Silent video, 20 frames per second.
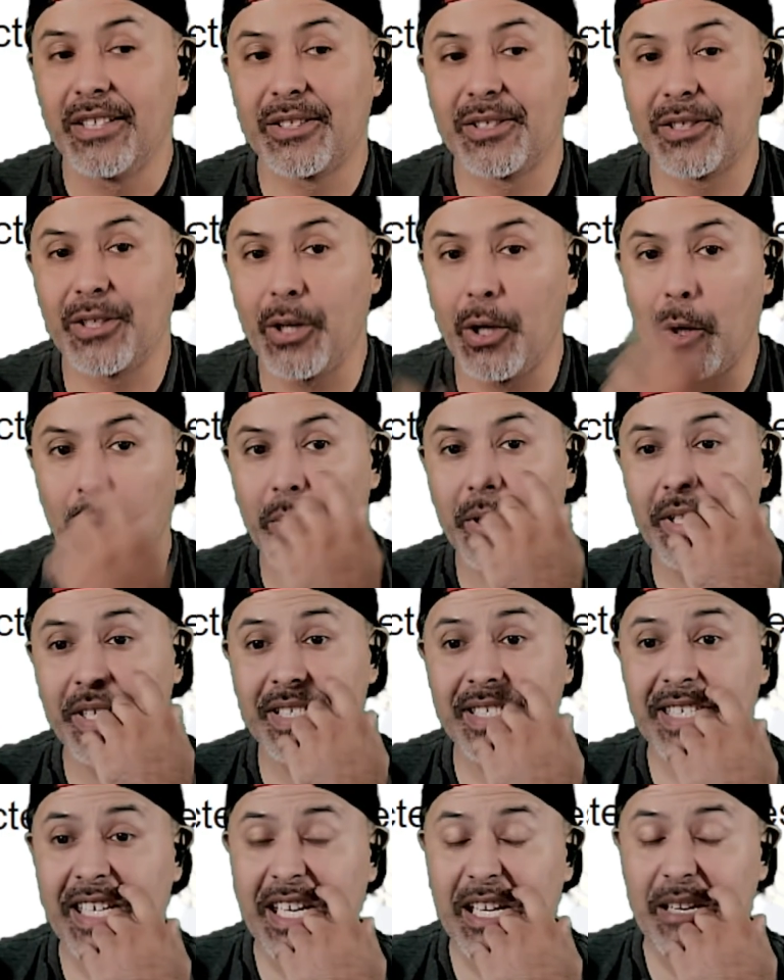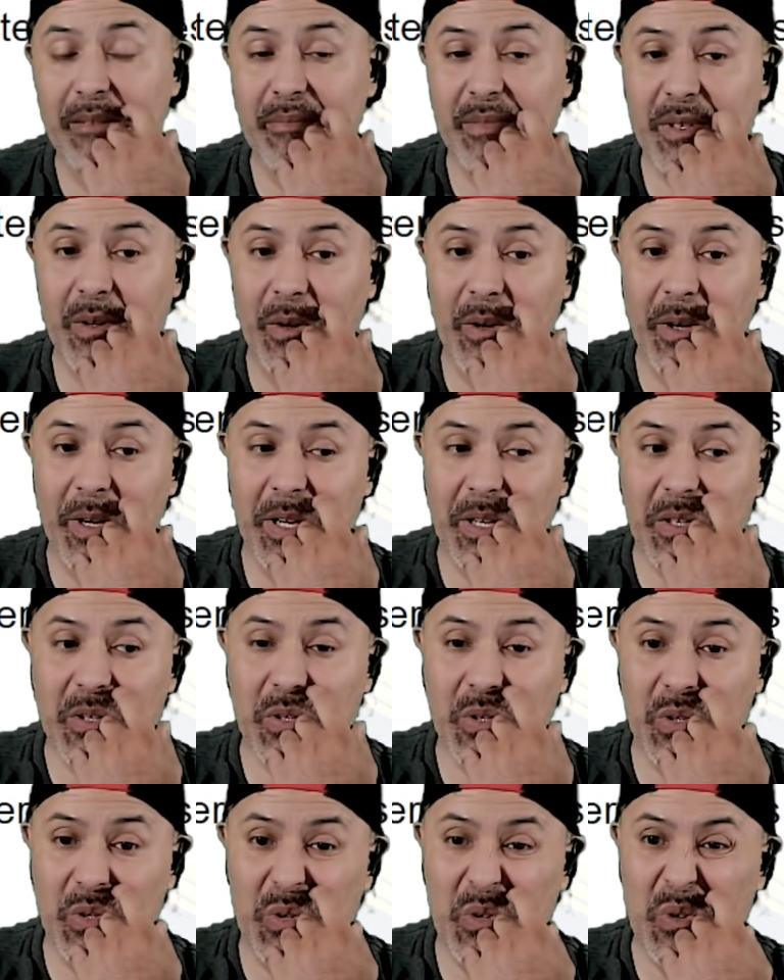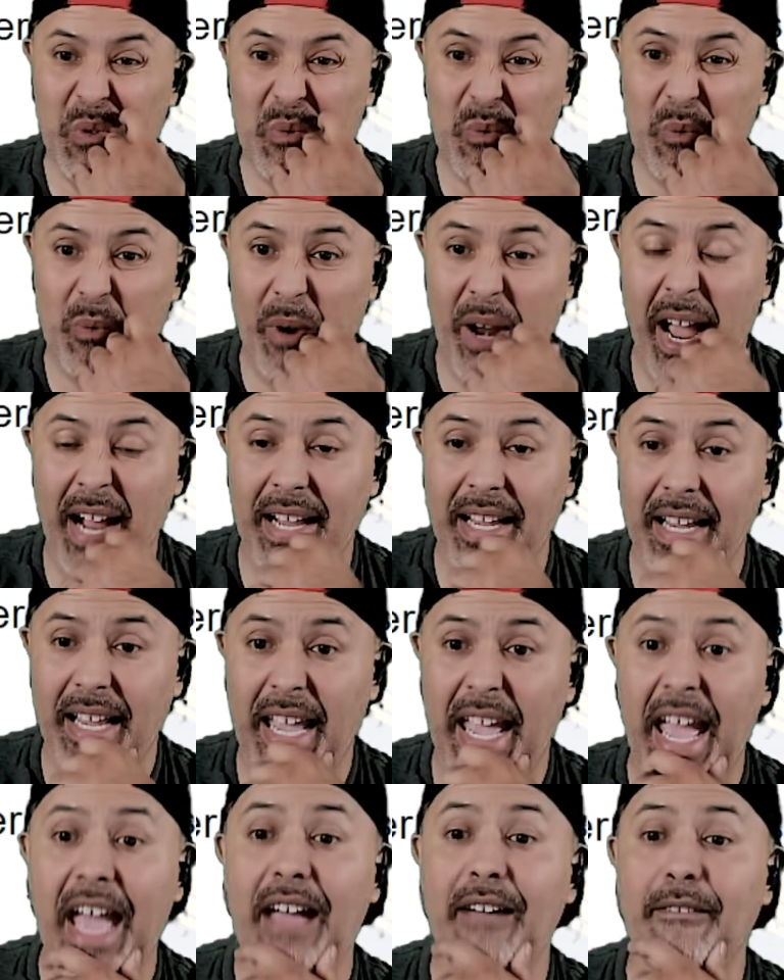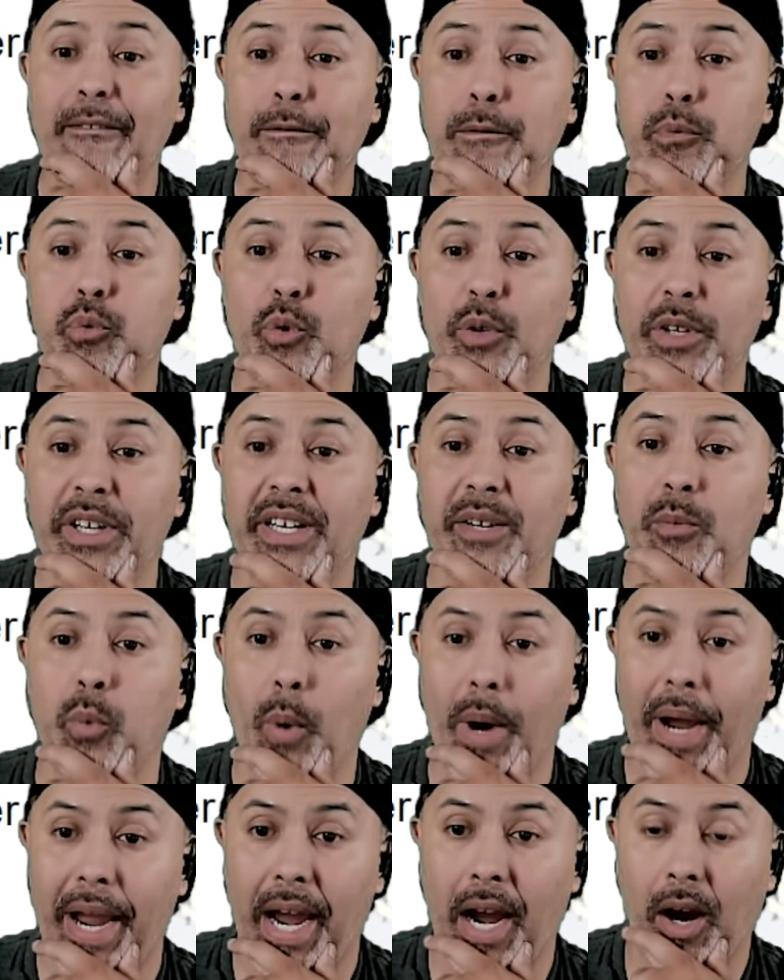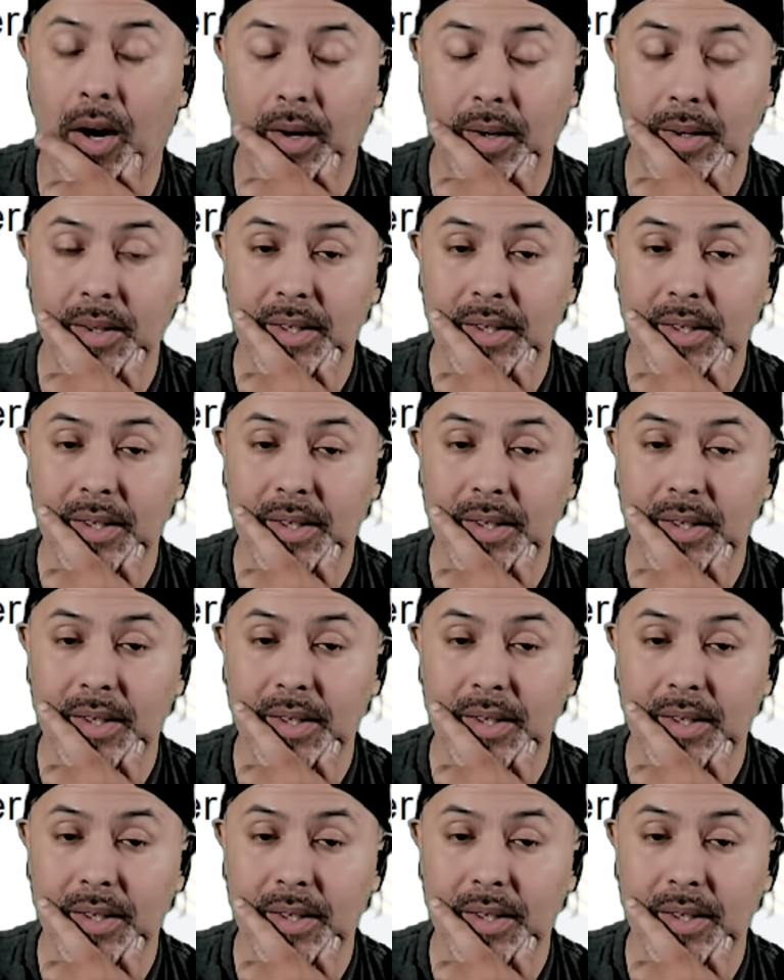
So this team's going to wreck everywhere.